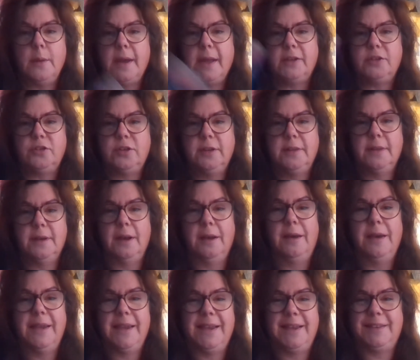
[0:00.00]
actually, the
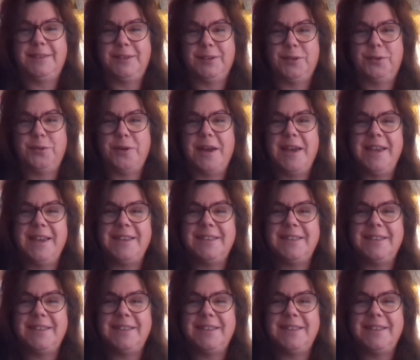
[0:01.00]
light isn't great,